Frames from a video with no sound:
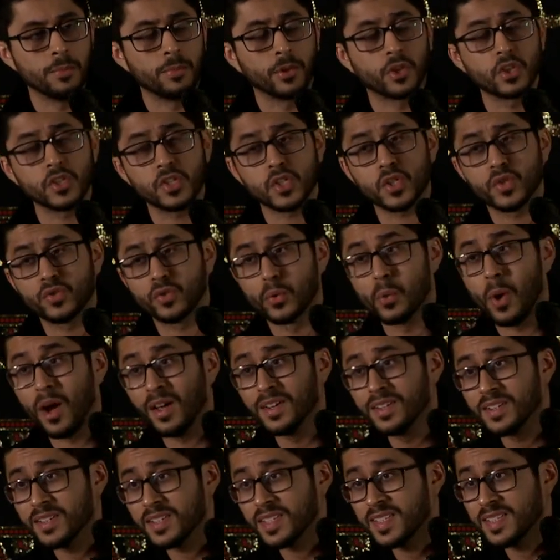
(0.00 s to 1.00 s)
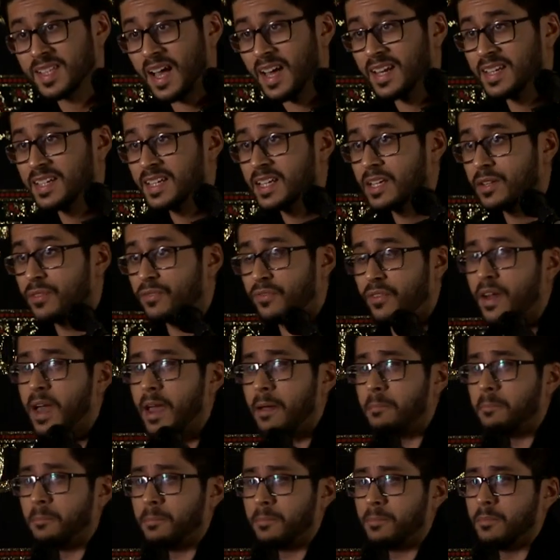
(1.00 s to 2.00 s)
Because it's through understanding
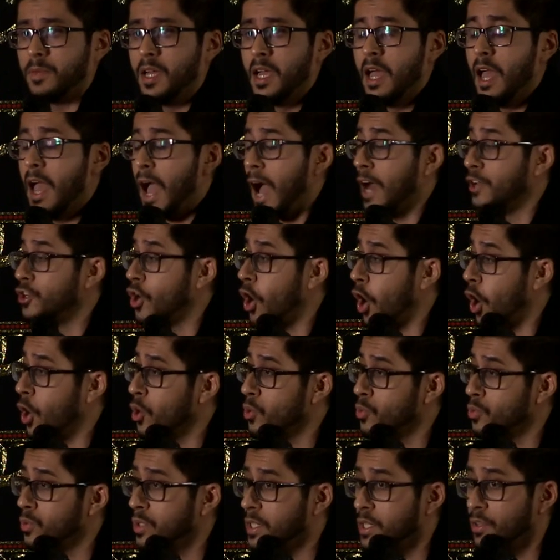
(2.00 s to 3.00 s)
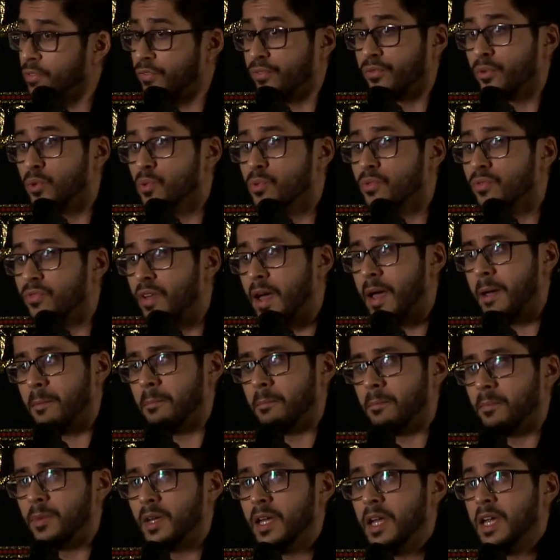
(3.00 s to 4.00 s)
them and only through them
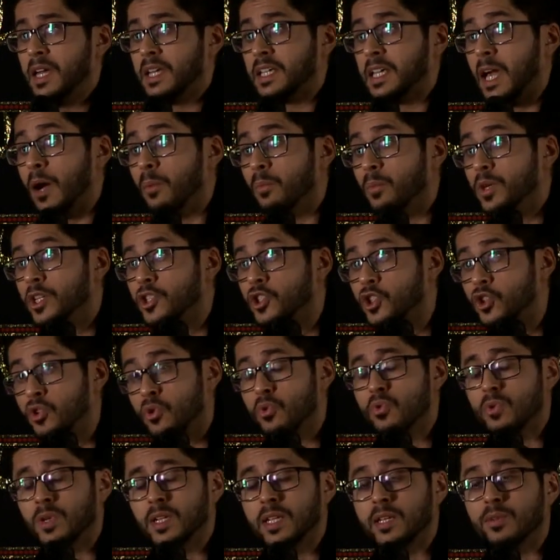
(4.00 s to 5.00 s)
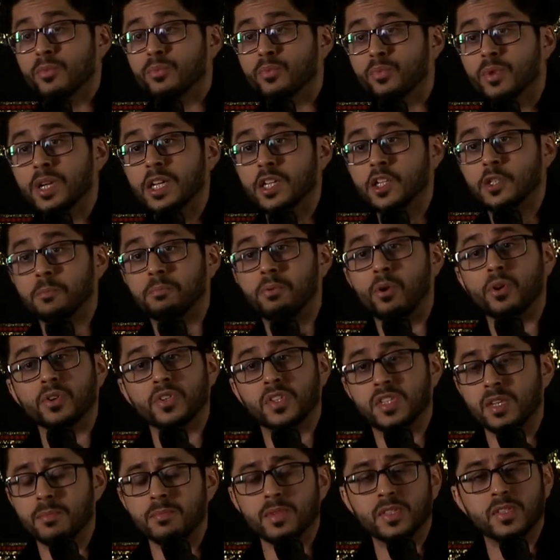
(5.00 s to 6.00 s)
can we truly reach
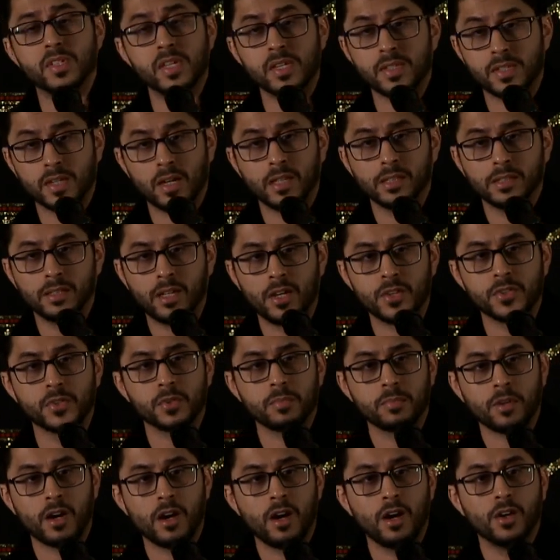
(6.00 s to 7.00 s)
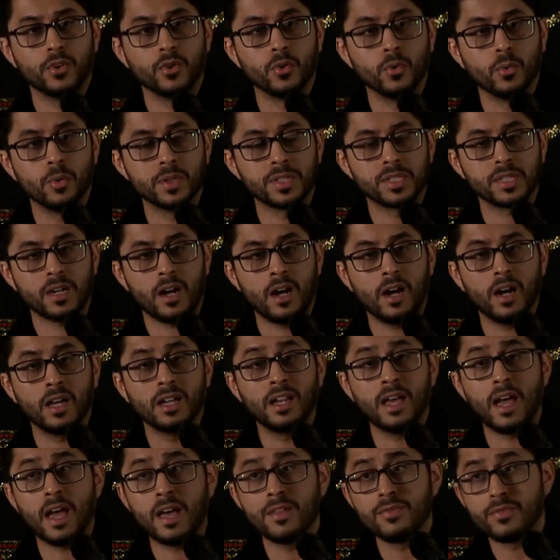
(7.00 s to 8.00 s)
proximity to Allah subhanahu wa
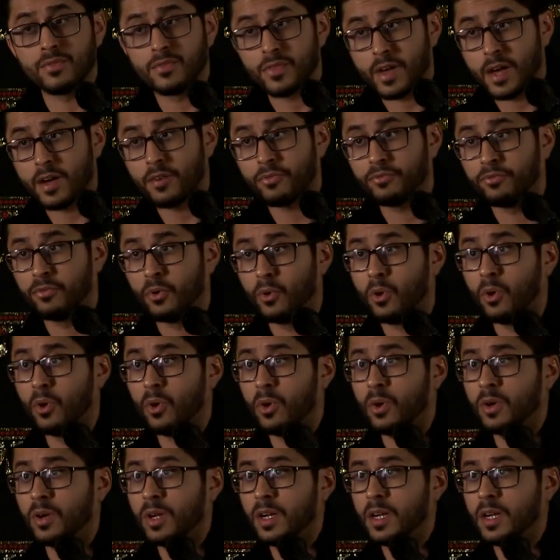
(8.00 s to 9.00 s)
ta'ala and therefore